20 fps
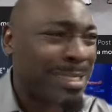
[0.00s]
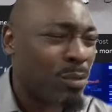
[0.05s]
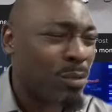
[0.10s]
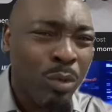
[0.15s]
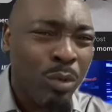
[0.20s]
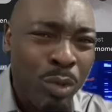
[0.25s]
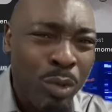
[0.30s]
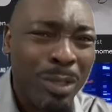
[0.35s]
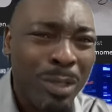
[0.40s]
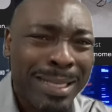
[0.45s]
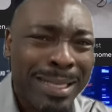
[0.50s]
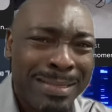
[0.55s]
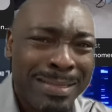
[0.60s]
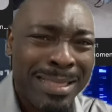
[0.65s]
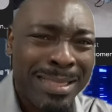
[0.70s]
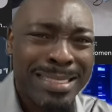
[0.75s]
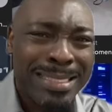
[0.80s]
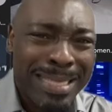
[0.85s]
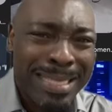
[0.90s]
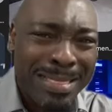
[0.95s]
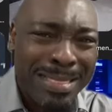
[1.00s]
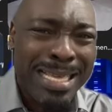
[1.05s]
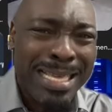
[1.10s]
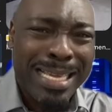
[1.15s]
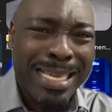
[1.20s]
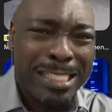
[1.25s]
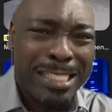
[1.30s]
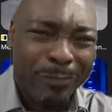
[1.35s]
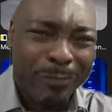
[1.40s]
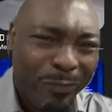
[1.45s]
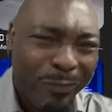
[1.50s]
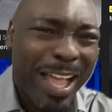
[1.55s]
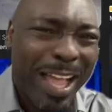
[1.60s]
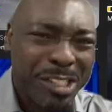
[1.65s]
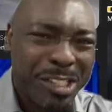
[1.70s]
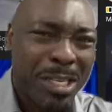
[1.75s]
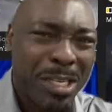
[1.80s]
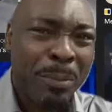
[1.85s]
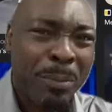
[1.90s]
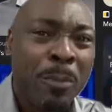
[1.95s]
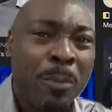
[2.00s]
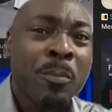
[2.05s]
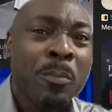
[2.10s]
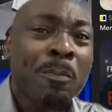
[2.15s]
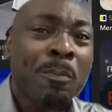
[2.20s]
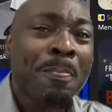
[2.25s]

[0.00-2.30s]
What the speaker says: that will look at this and think it's fashionable.